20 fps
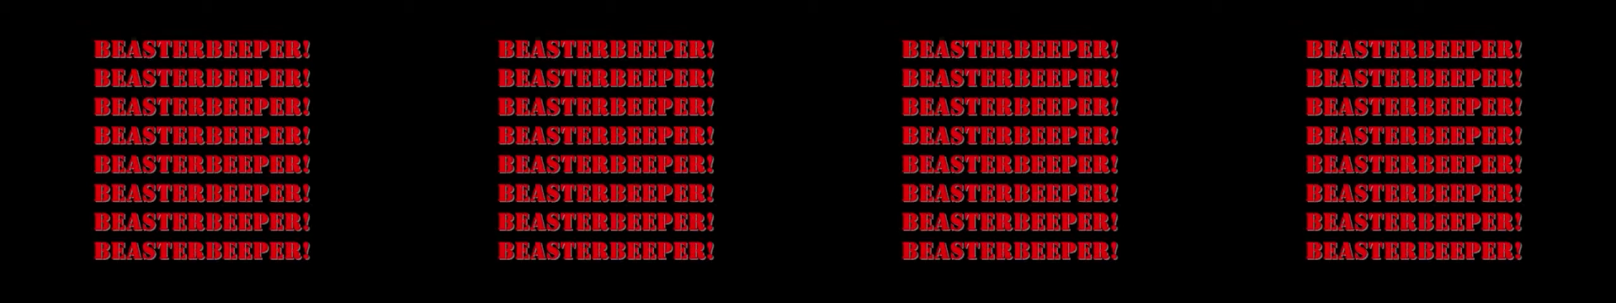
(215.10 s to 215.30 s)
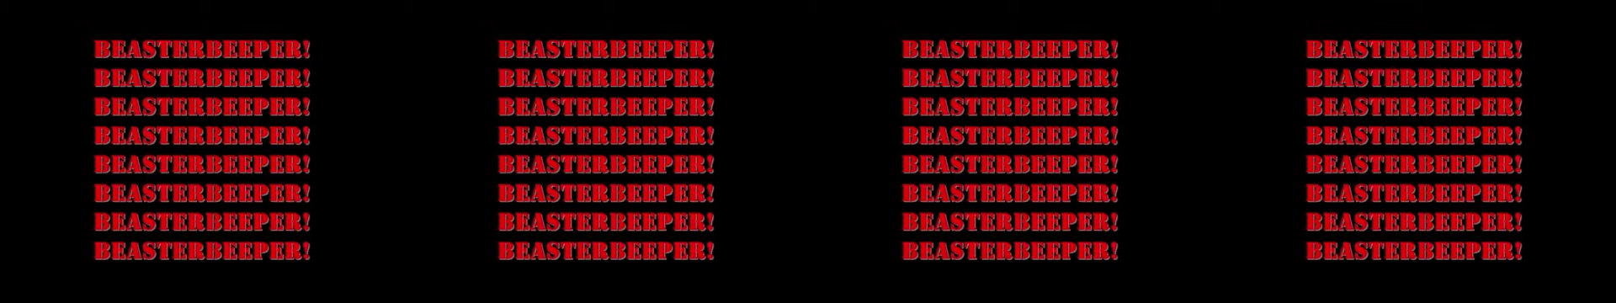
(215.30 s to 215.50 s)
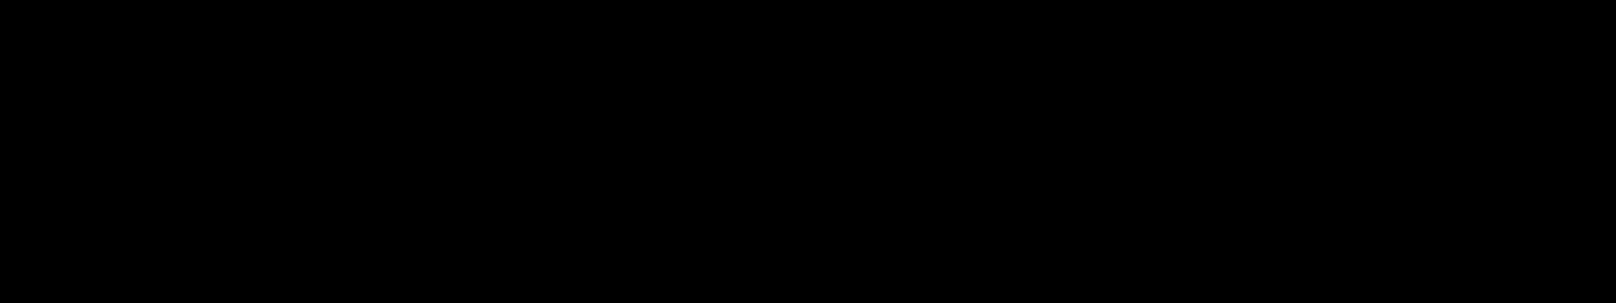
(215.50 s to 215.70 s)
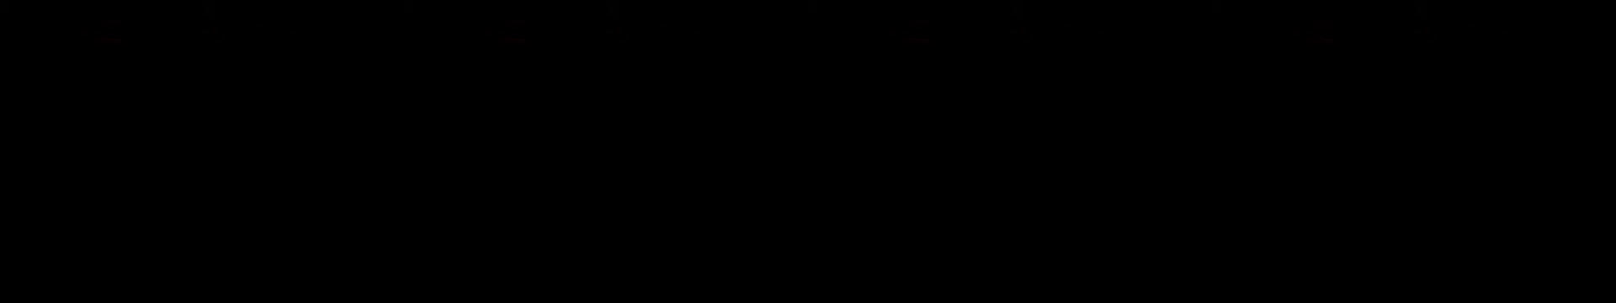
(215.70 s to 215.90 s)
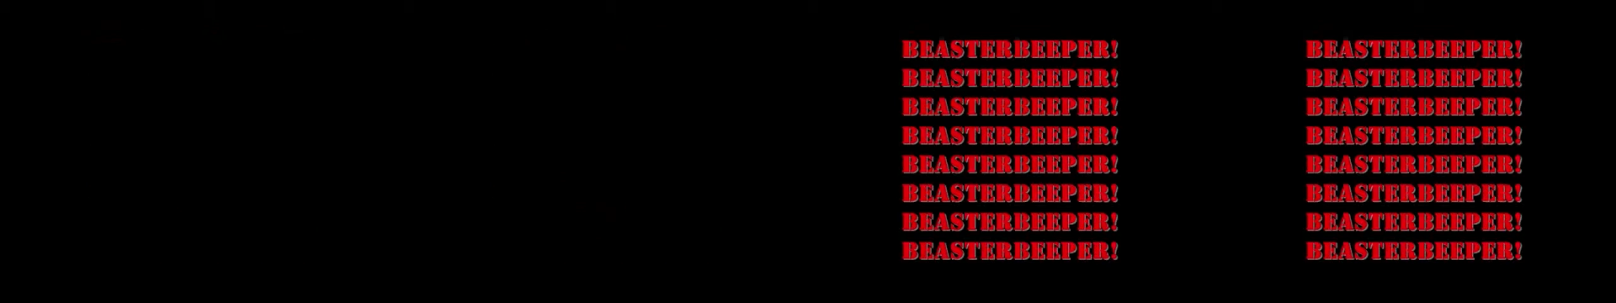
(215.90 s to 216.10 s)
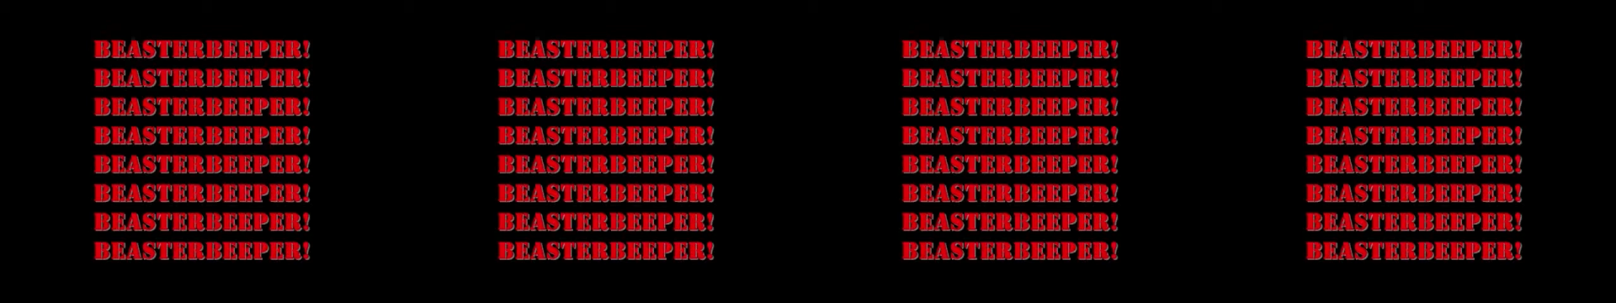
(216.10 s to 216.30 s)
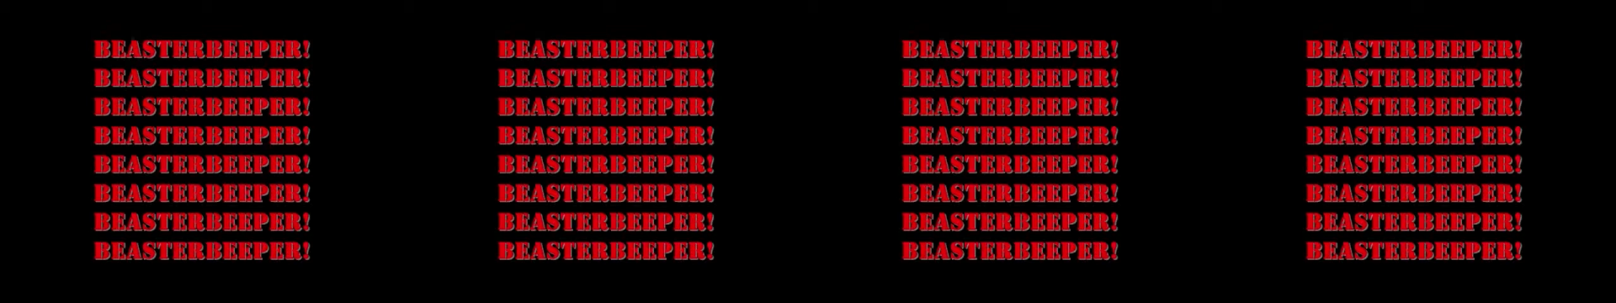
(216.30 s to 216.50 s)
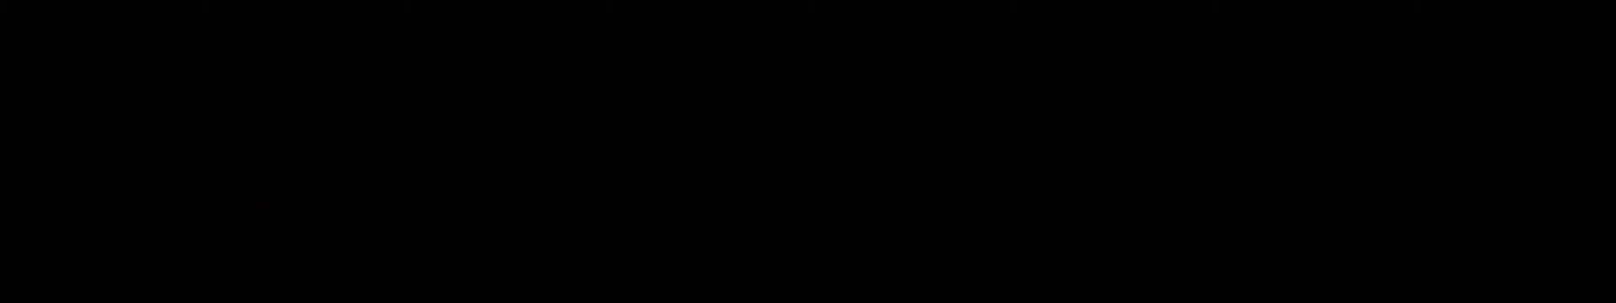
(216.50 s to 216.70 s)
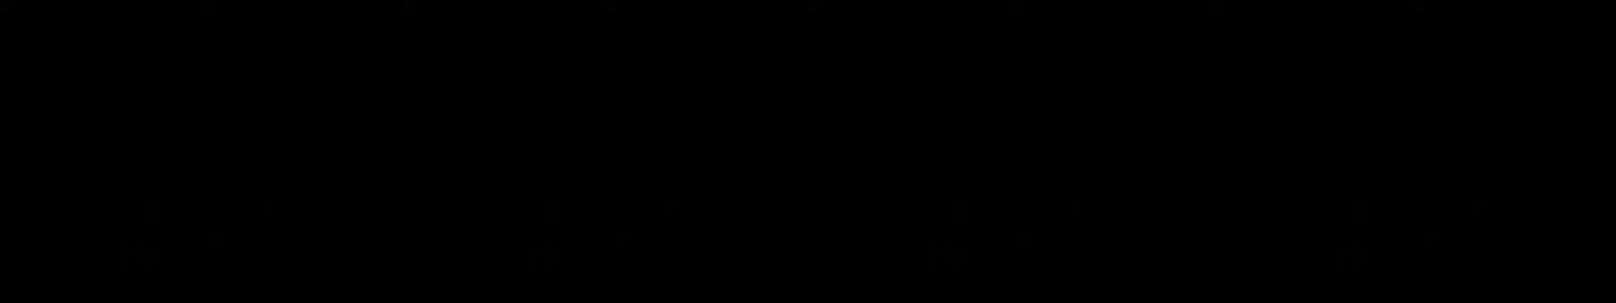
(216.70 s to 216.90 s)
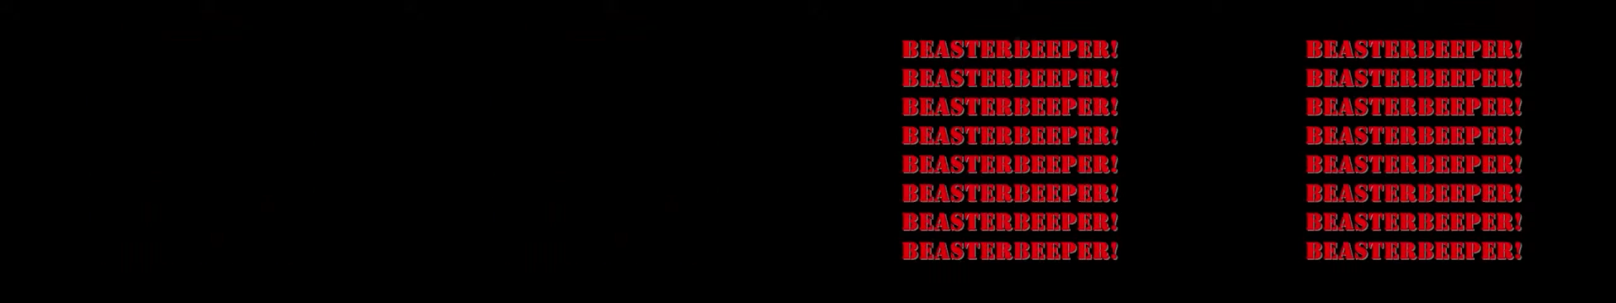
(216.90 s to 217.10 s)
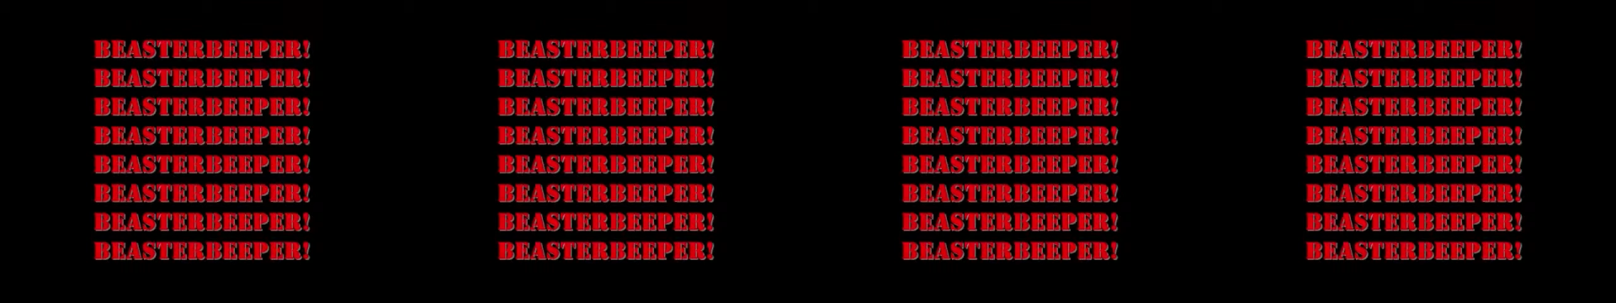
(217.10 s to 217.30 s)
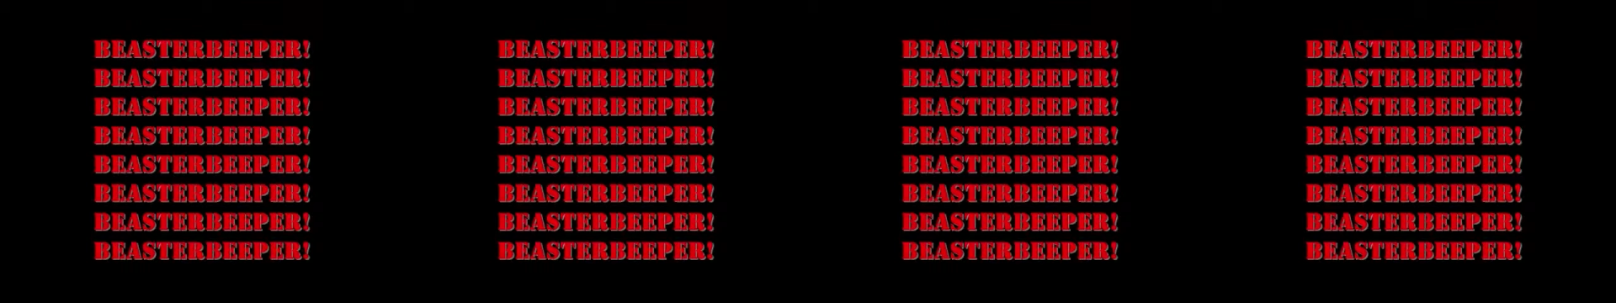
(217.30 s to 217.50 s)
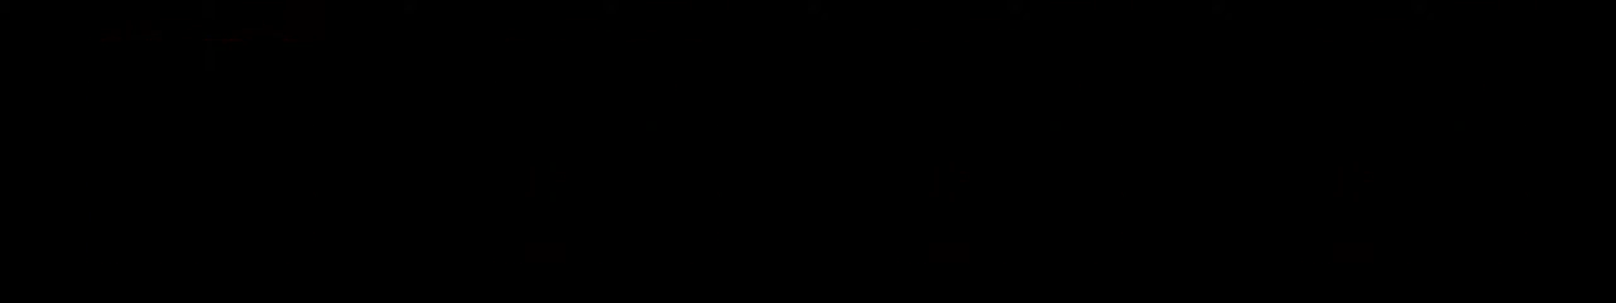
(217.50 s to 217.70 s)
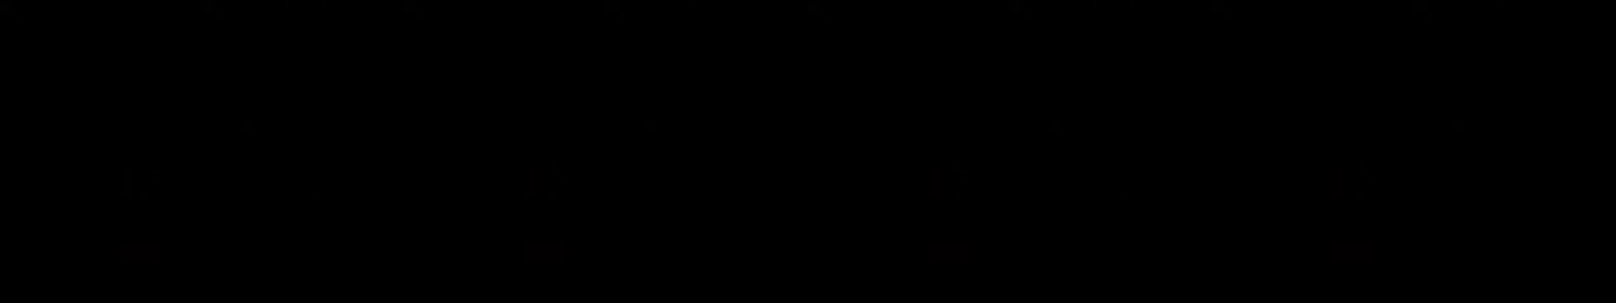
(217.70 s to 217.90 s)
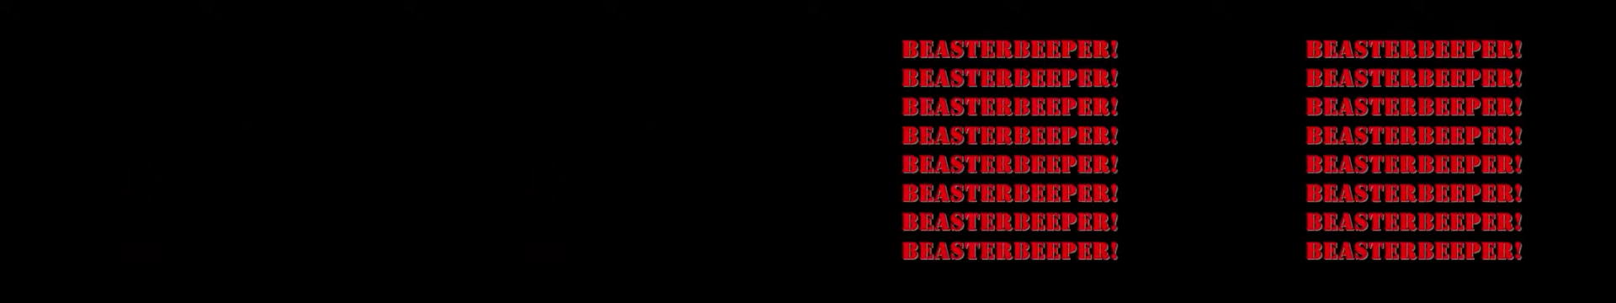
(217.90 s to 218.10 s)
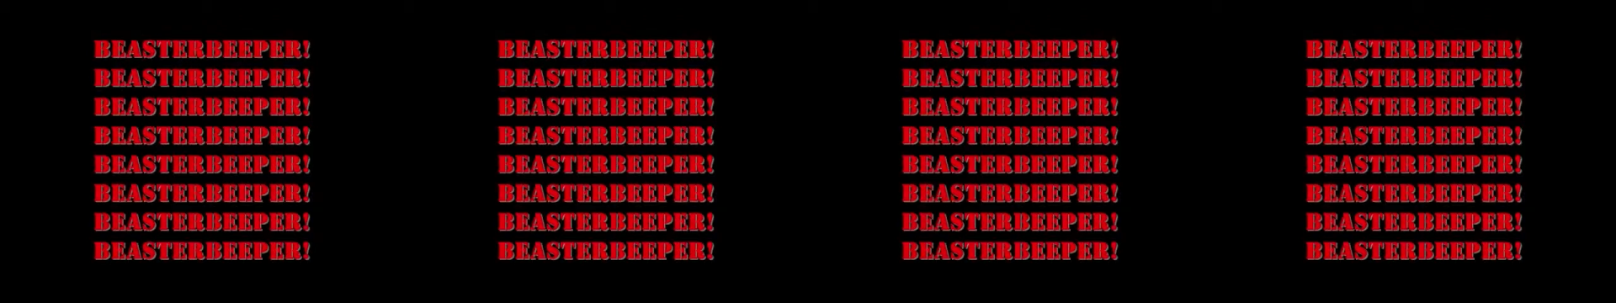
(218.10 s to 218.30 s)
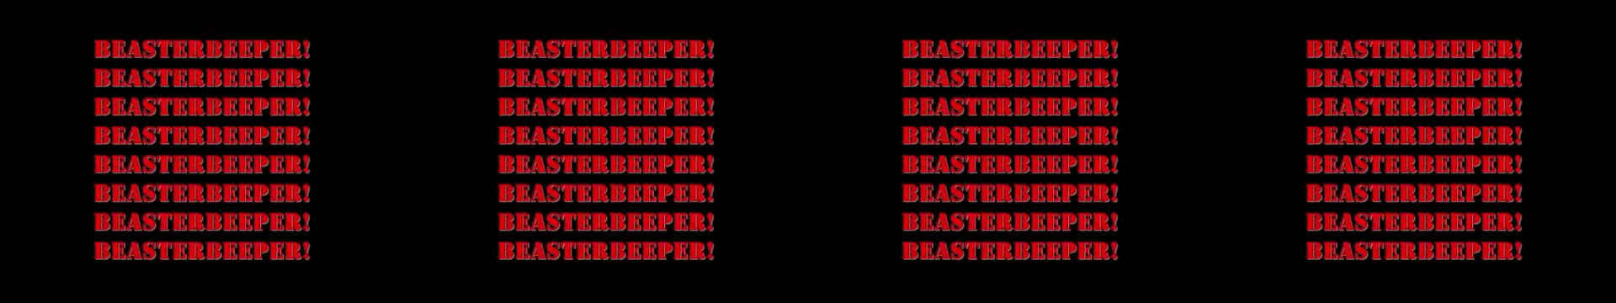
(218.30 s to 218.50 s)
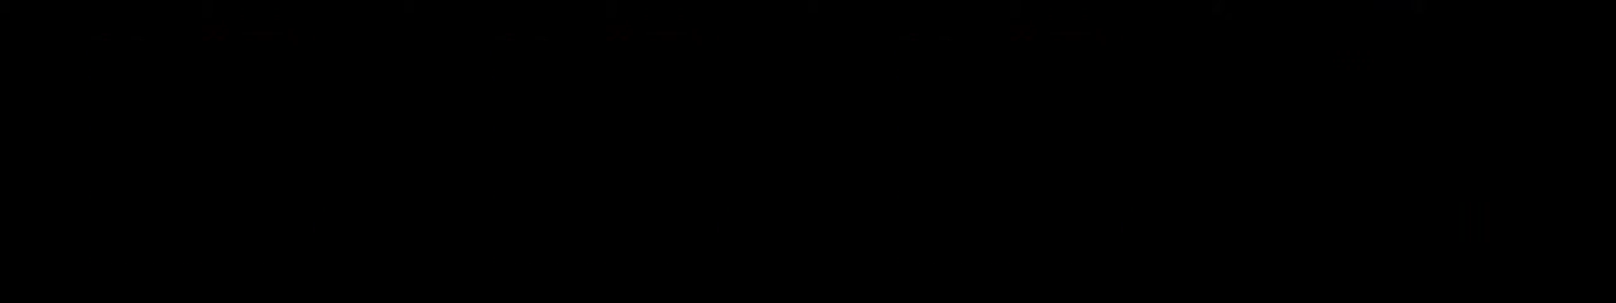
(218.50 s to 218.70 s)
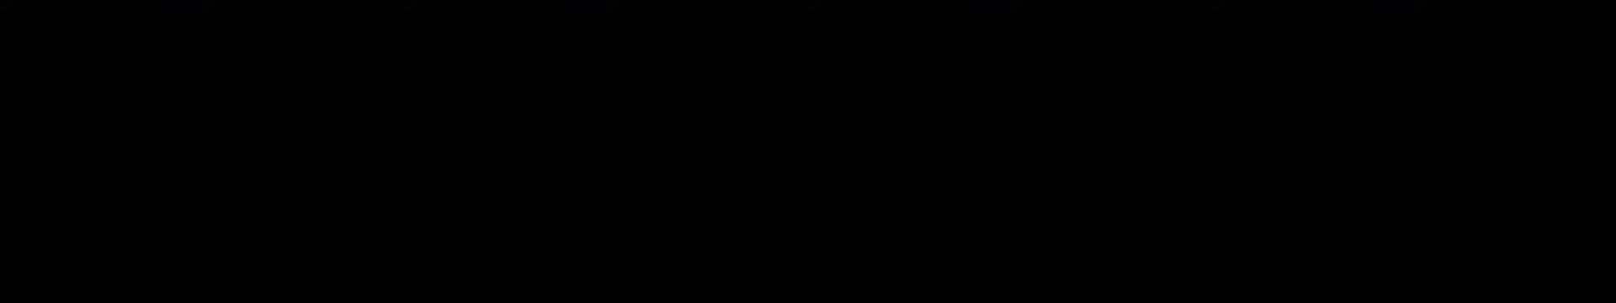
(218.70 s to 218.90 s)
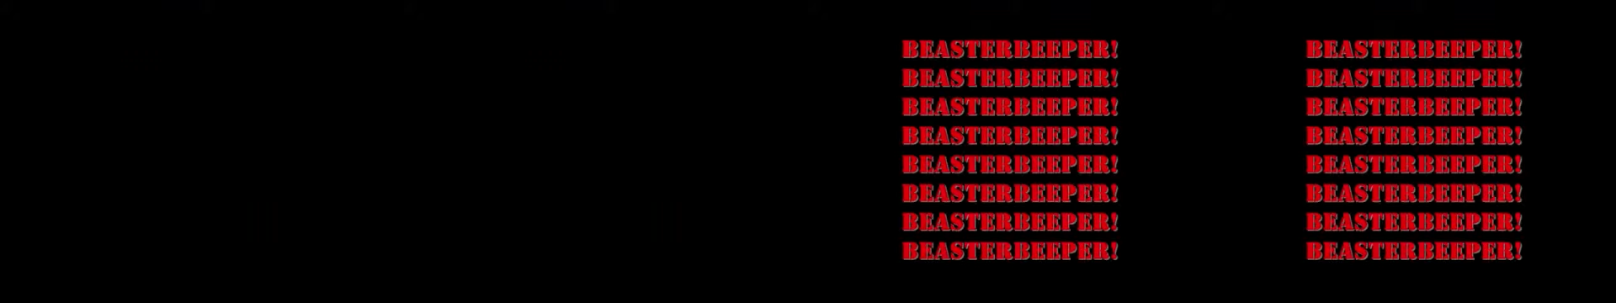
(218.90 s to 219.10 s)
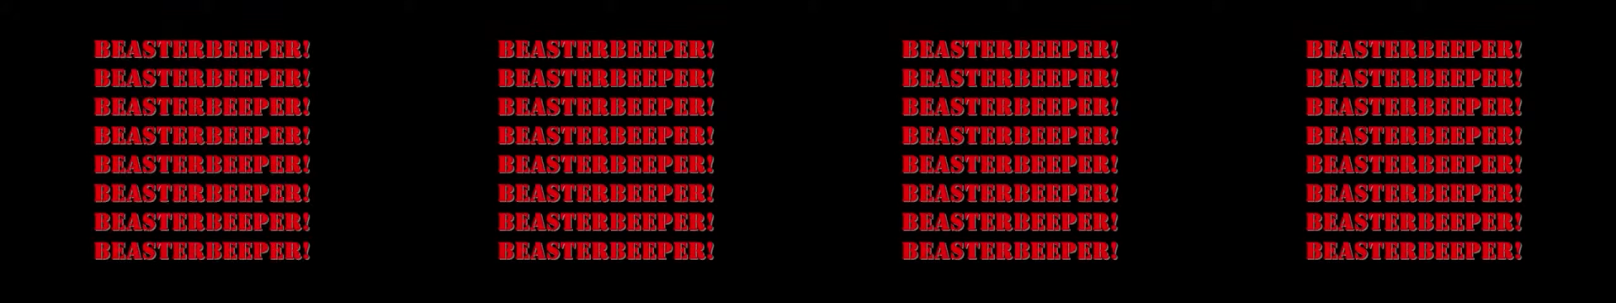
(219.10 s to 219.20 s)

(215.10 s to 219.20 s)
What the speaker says: No face is visible, so there are no lips to read.